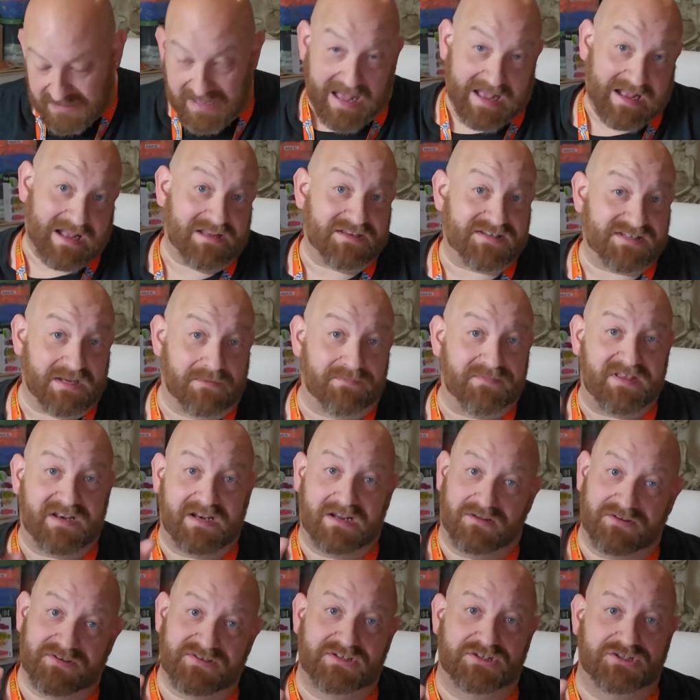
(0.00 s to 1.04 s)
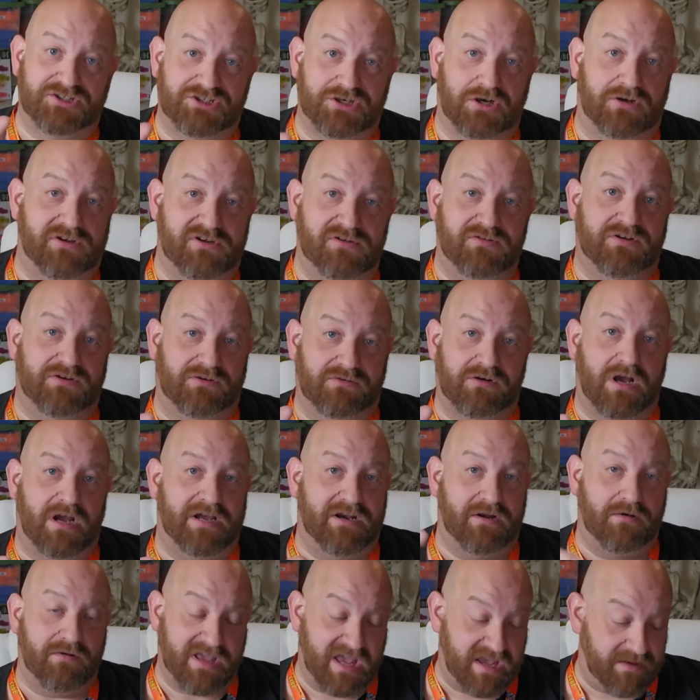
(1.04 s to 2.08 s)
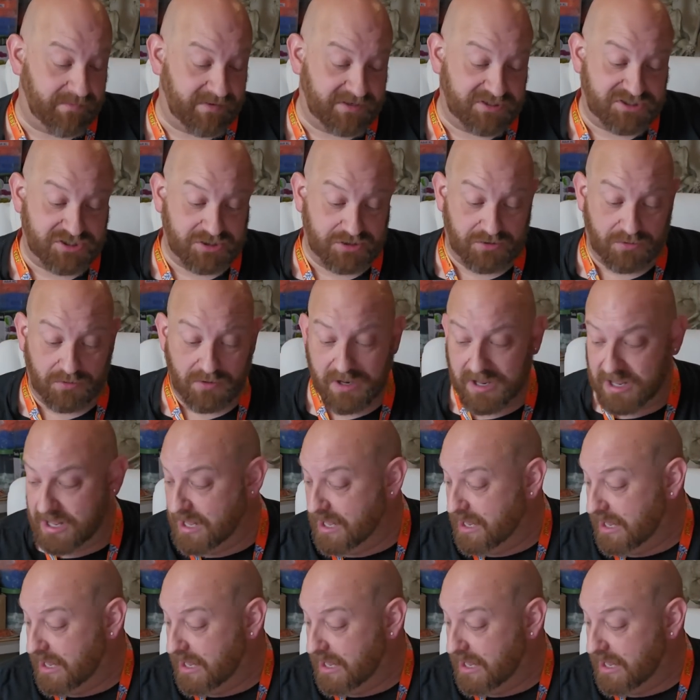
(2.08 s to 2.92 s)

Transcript: I got something else to show you that Rhino gave me too,